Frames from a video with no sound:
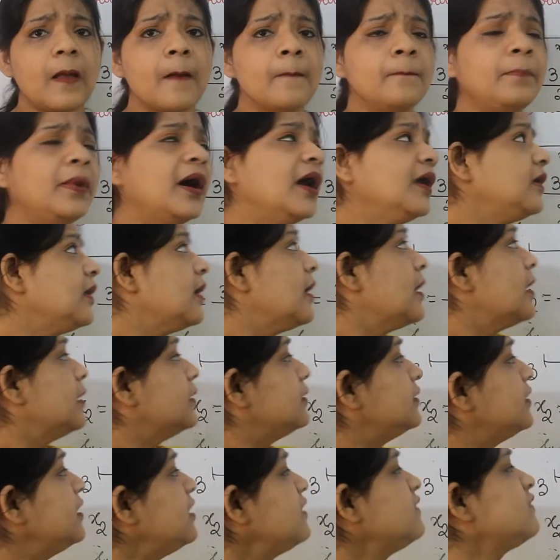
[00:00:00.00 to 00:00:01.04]
But
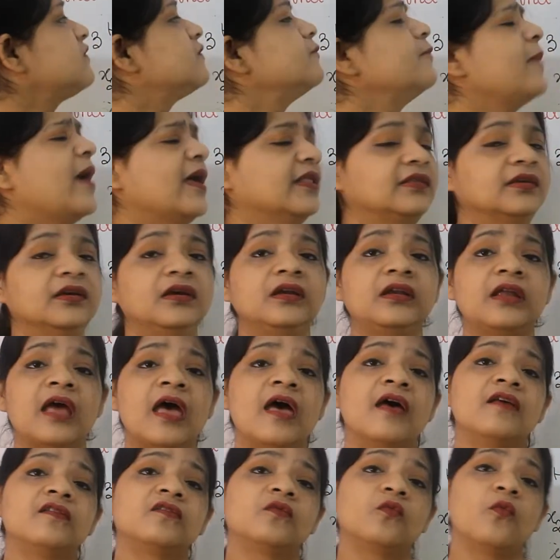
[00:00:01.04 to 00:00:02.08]
this method
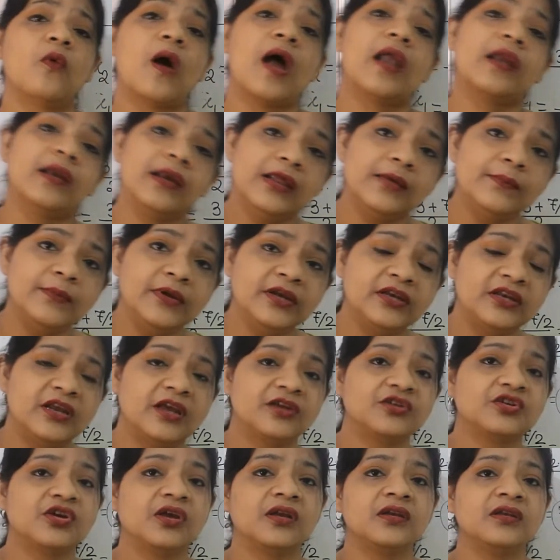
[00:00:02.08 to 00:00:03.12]
has one
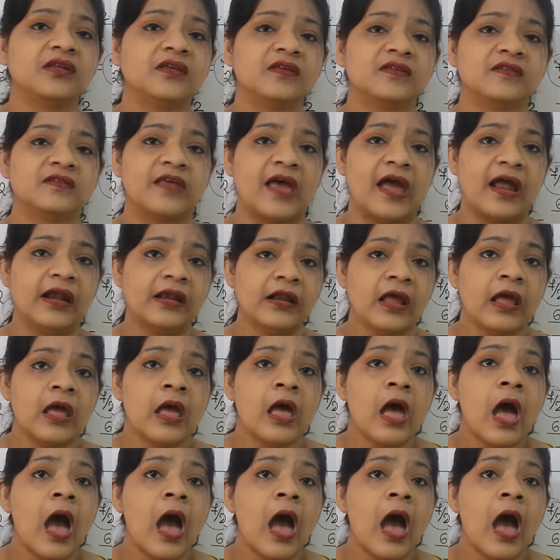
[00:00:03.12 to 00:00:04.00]
limitation, is that